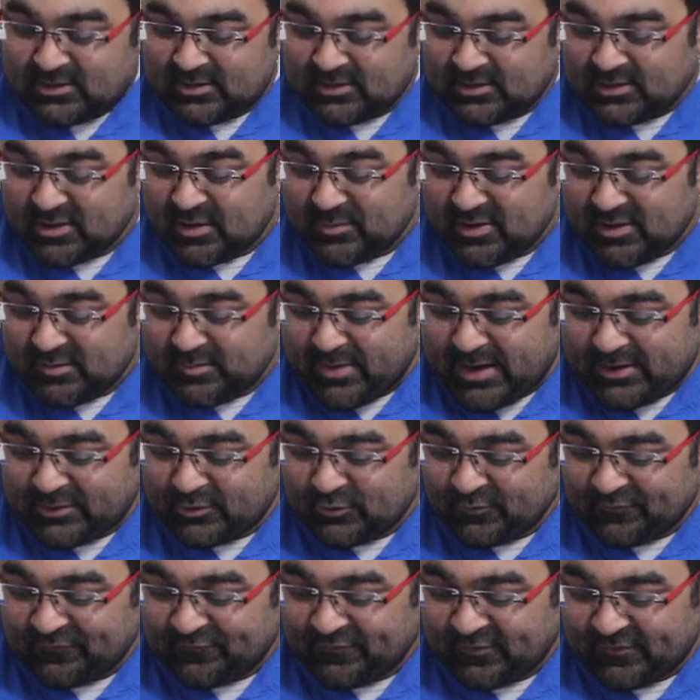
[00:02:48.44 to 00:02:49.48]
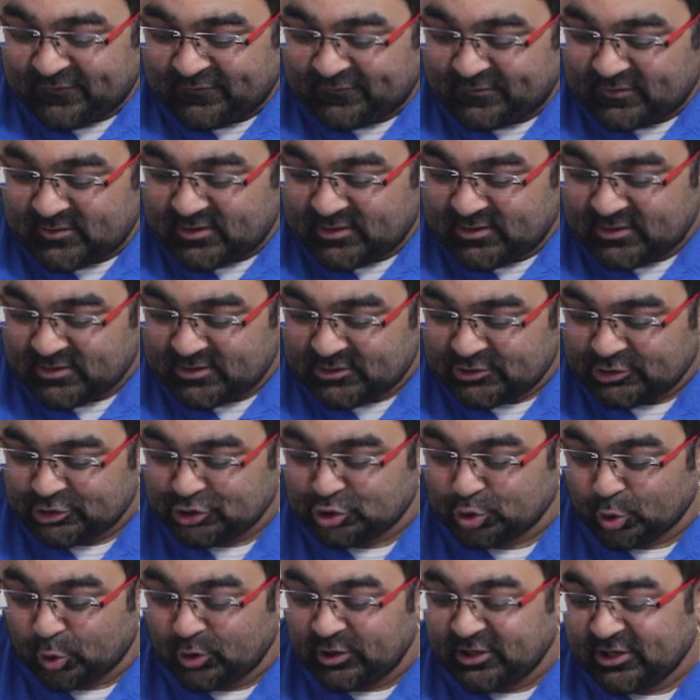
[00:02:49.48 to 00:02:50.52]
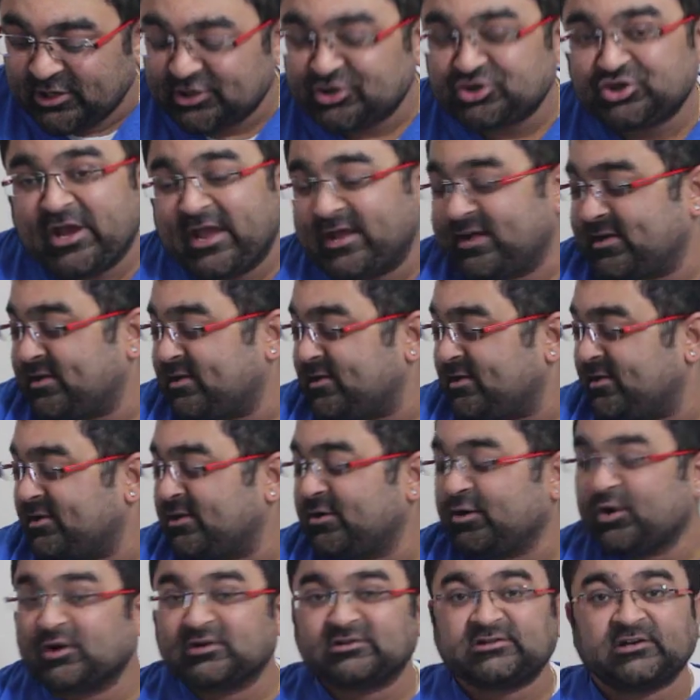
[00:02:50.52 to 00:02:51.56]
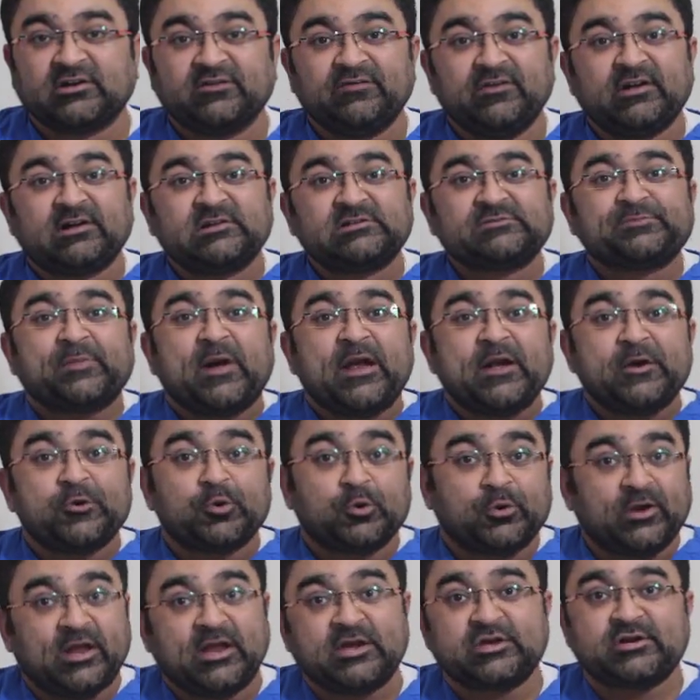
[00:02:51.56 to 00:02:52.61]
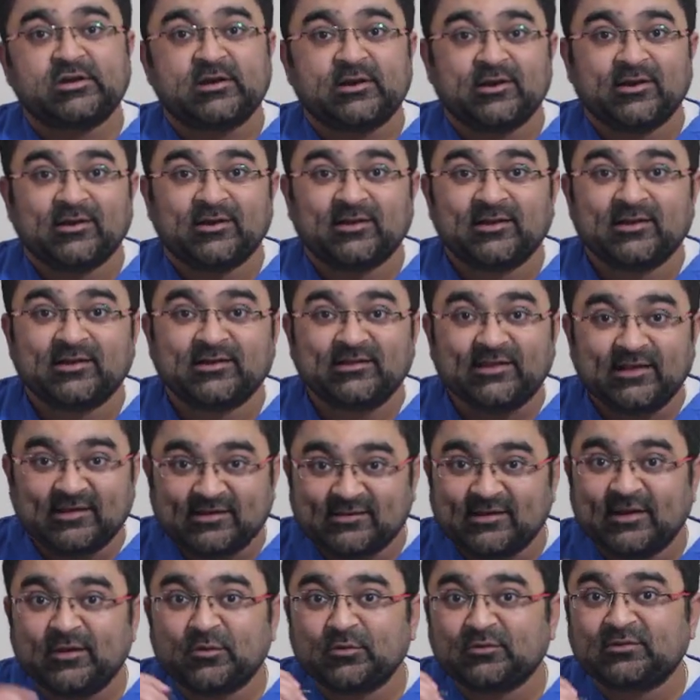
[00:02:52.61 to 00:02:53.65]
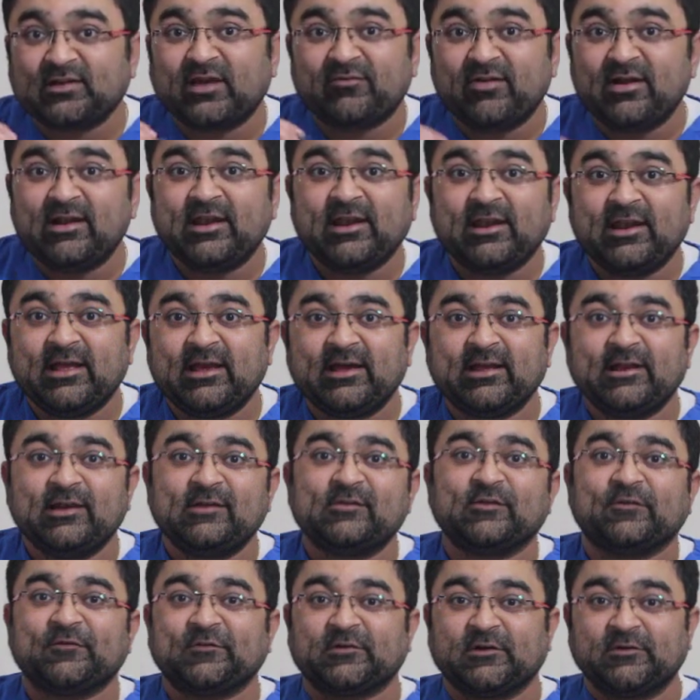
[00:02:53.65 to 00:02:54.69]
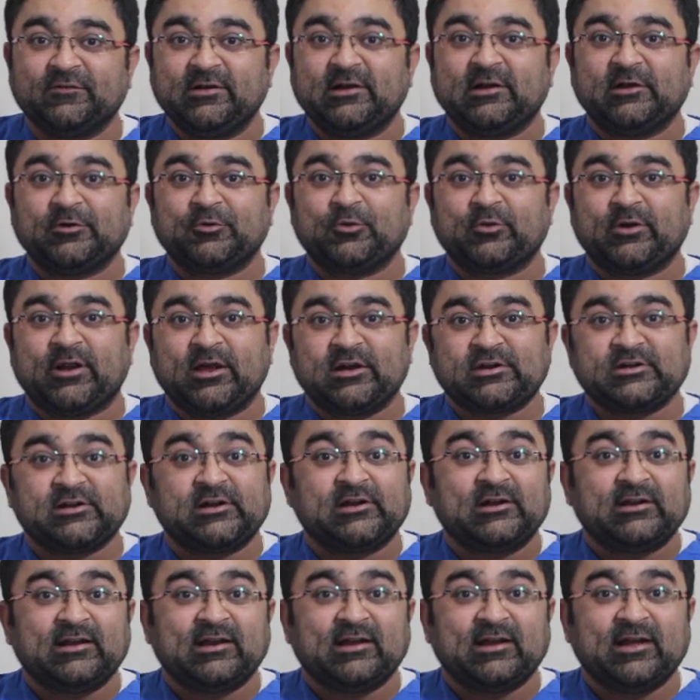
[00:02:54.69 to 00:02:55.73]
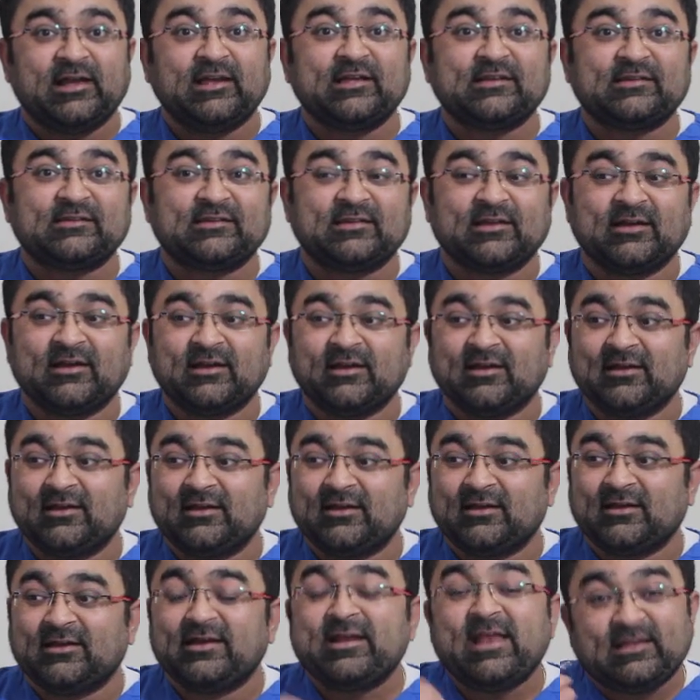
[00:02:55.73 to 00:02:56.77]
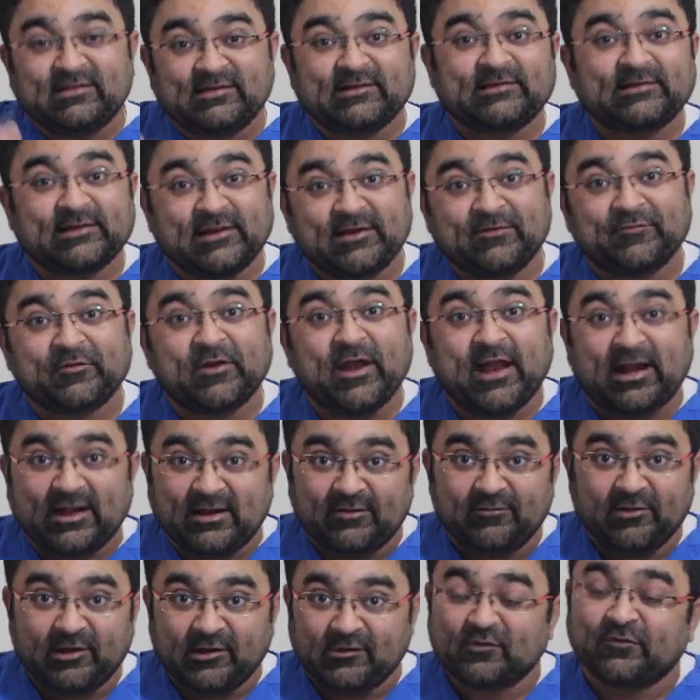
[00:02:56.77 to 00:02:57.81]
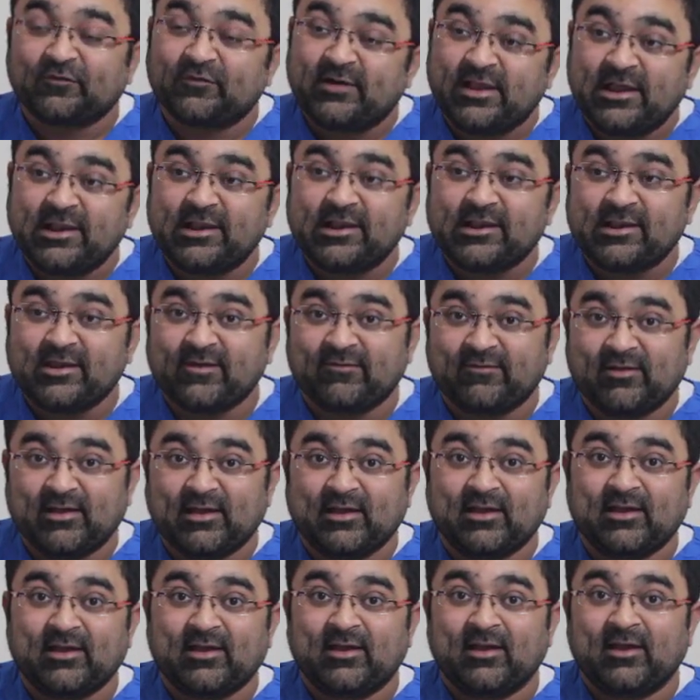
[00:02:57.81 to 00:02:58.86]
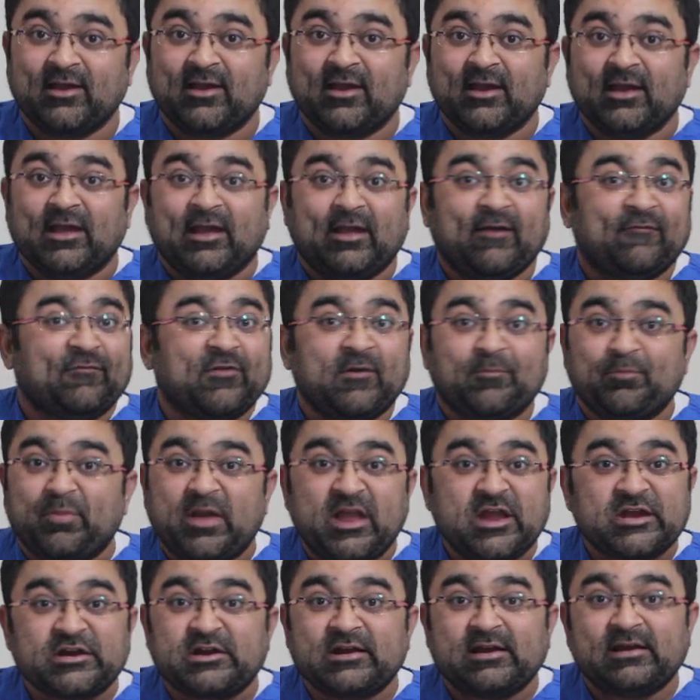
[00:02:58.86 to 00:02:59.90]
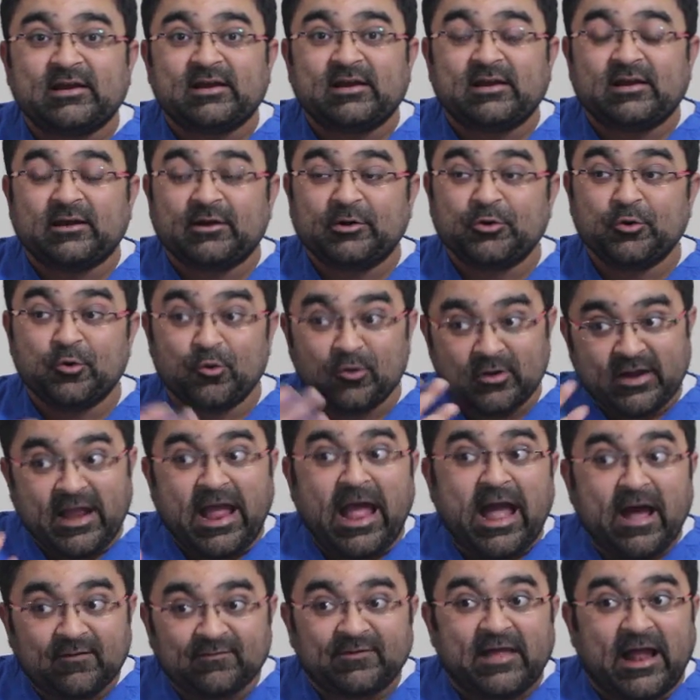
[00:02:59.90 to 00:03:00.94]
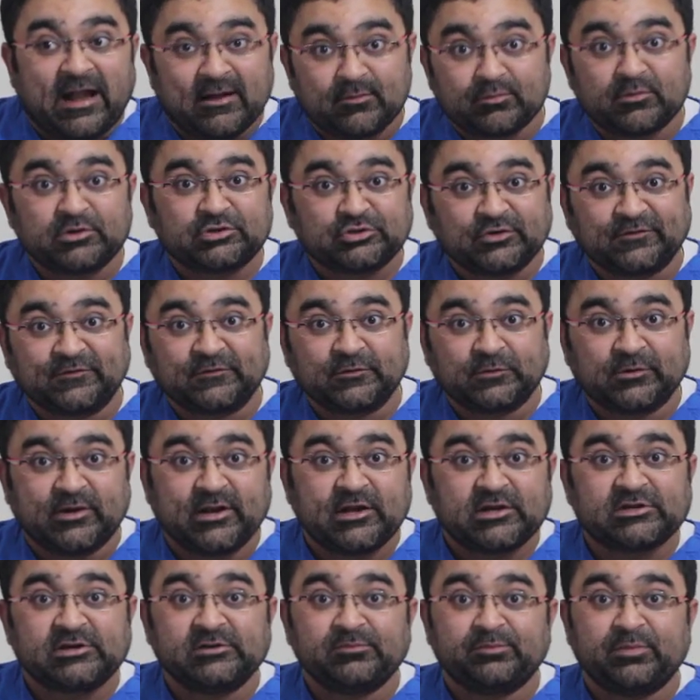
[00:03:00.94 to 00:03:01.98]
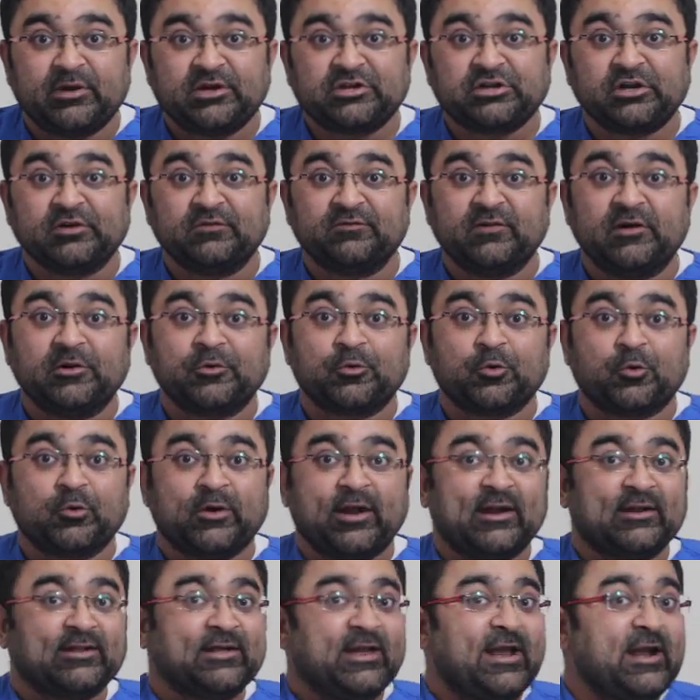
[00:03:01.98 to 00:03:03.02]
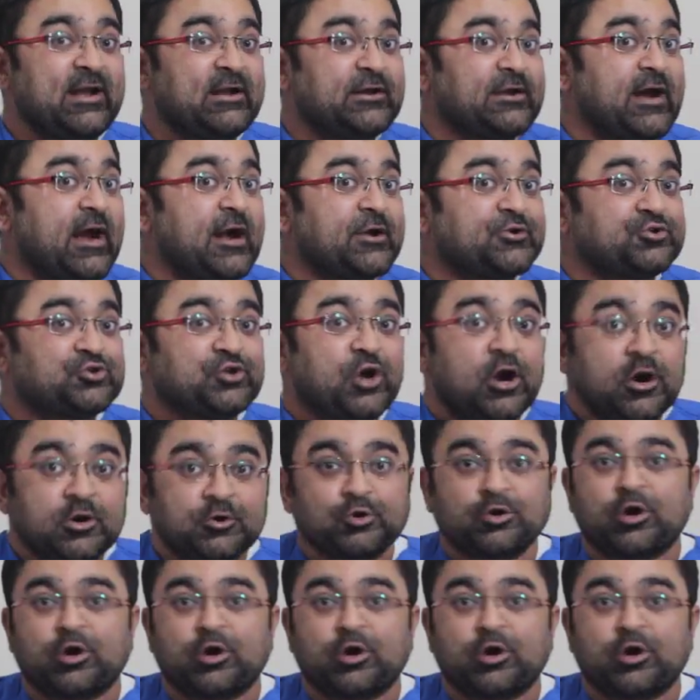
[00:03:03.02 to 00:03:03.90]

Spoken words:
Coming back to fifth, shoulder check or cervical spine rotation. 60 to 70 degrees of cervical rotation is necessary for activities of daily living. If the patient don't have that much of rotation, patient will rotate the entire trunk to